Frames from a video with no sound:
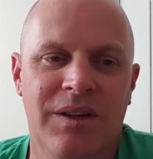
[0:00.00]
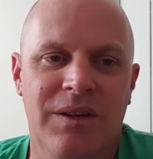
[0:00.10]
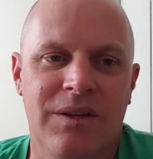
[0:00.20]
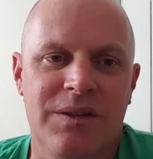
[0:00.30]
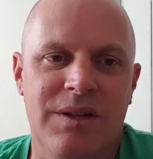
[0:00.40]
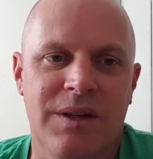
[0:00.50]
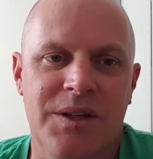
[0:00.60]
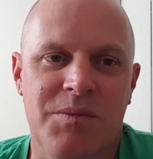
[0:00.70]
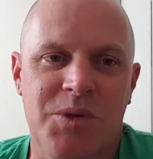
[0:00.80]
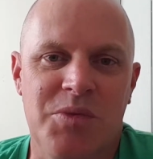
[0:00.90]
it's a
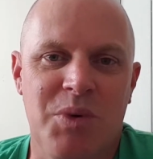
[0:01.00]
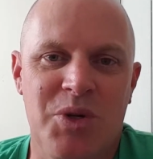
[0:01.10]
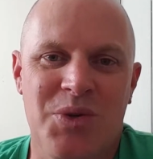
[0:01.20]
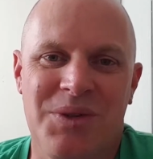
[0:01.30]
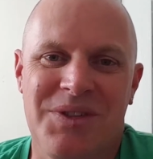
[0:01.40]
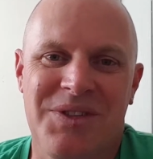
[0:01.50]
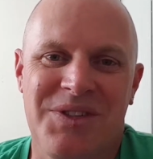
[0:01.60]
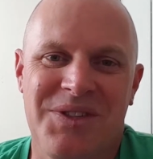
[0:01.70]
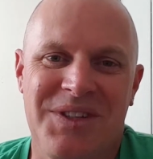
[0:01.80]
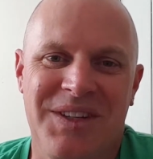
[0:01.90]
Huntsman special. It's
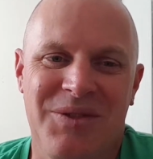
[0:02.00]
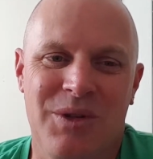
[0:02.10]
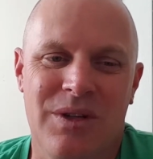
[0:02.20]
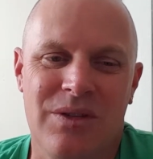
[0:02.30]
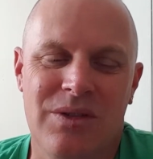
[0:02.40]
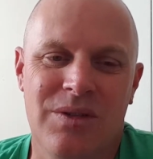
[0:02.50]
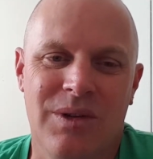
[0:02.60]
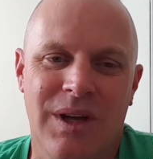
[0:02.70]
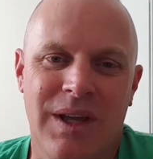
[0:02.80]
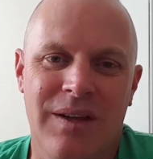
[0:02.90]
just
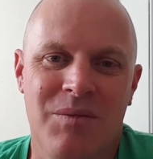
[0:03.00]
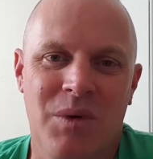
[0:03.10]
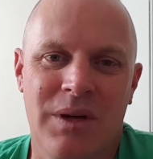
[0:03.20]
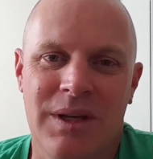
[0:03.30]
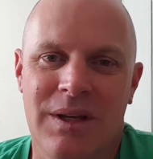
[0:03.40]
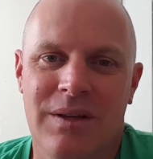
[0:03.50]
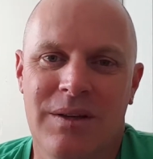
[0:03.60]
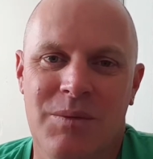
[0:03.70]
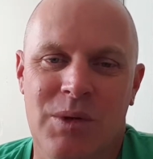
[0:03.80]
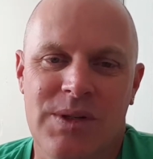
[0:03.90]
what I had in
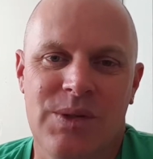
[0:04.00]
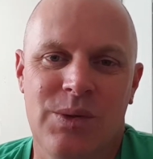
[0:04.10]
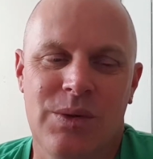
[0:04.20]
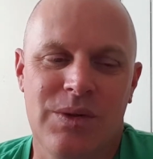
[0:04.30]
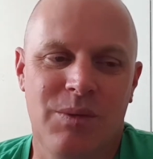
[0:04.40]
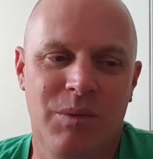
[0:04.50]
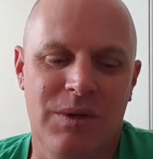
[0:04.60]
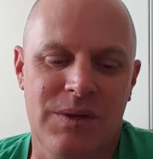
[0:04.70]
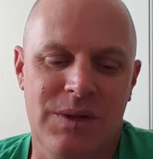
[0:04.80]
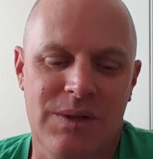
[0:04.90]
my stores.
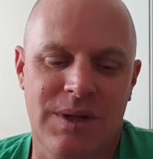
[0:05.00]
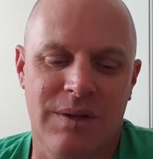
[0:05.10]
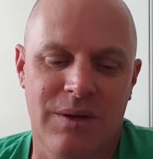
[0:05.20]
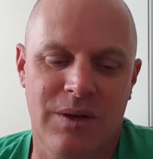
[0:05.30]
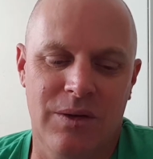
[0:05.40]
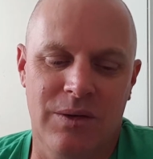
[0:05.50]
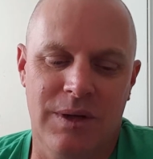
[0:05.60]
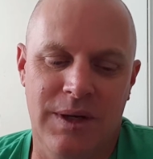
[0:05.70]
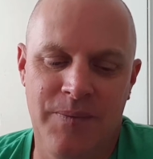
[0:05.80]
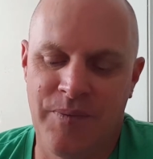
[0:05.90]
It's just I call
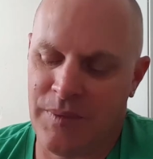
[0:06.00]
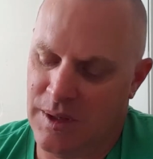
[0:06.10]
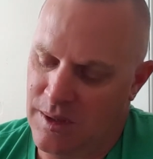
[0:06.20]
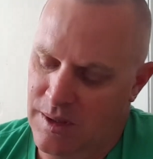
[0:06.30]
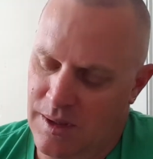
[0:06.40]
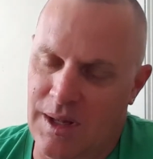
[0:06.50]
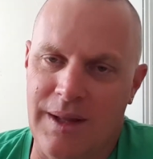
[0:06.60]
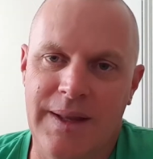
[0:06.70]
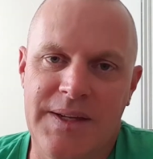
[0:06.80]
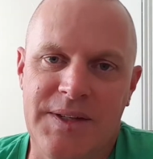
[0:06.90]
it a
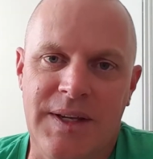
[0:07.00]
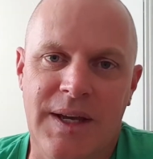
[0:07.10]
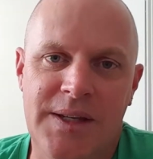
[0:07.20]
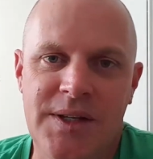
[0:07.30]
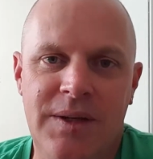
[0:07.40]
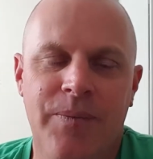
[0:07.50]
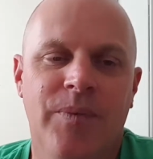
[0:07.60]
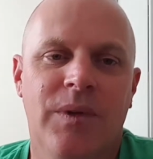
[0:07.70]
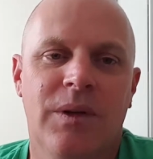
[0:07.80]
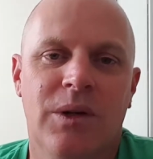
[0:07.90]
lazy hazy.
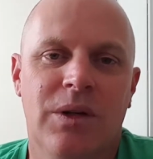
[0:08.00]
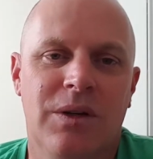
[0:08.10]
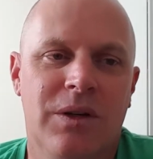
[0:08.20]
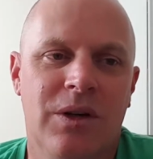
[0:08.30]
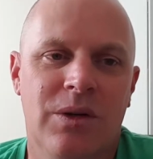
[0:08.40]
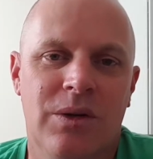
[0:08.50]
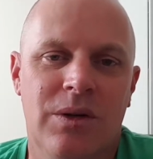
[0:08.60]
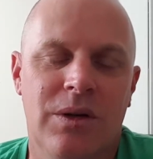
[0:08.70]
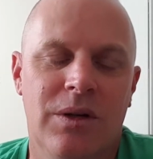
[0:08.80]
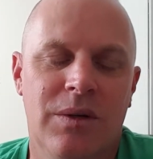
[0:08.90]
I call
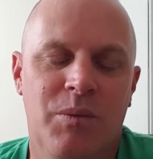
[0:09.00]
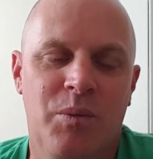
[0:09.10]
it